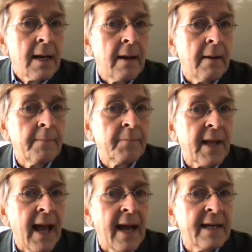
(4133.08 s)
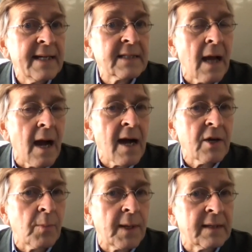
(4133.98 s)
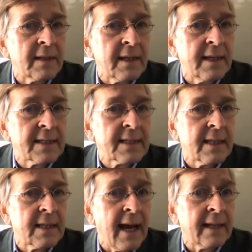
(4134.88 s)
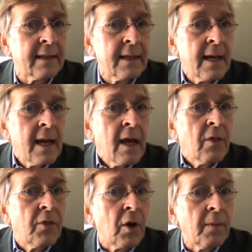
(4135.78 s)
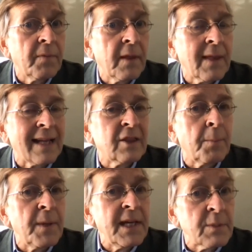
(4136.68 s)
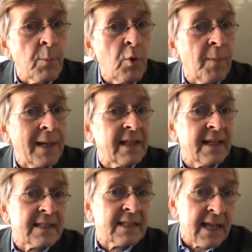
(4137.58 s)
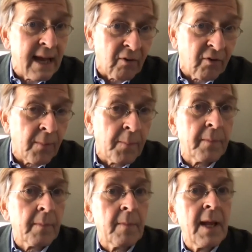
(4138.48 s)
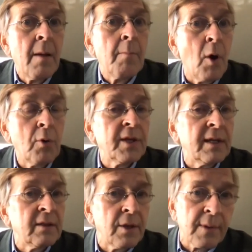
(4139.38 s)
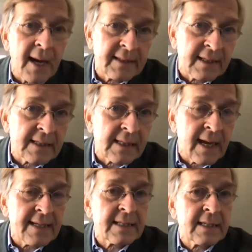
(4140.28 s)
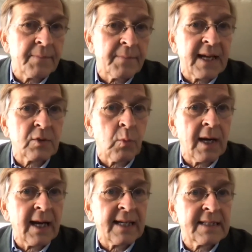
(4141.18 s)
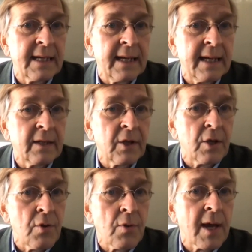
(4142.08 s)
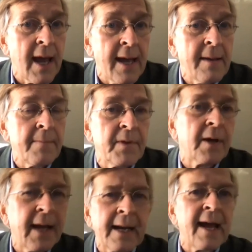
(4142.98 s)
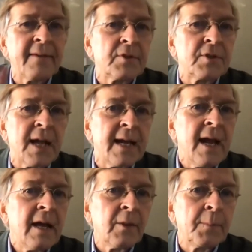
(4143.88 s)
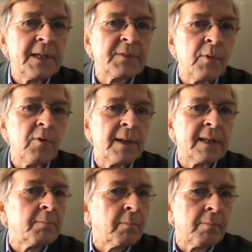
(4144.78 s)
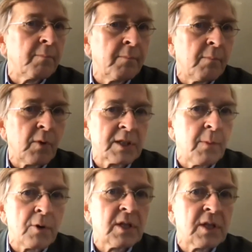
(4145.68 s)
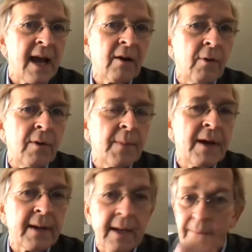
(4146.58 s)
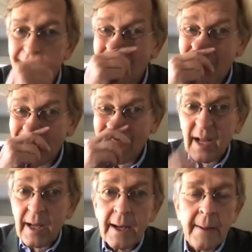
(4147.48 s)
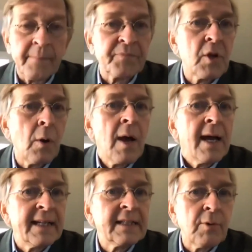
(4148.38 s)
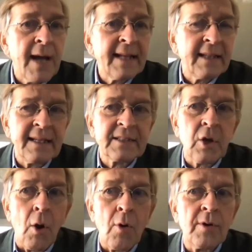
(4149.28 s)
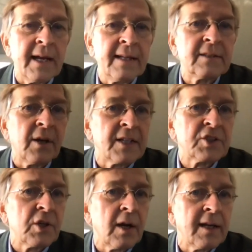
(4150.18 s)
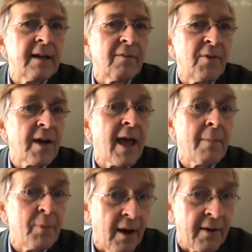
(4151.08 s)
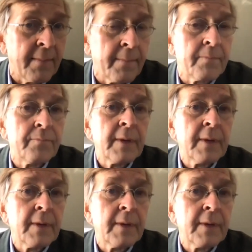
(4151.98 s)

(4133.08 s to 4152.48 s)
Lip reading: and his argument is that the peace movement itself, both in the United States as well in the UK, again I have to say the peace movement was mostly Anglo-American. So it created its own international legal vocabulary.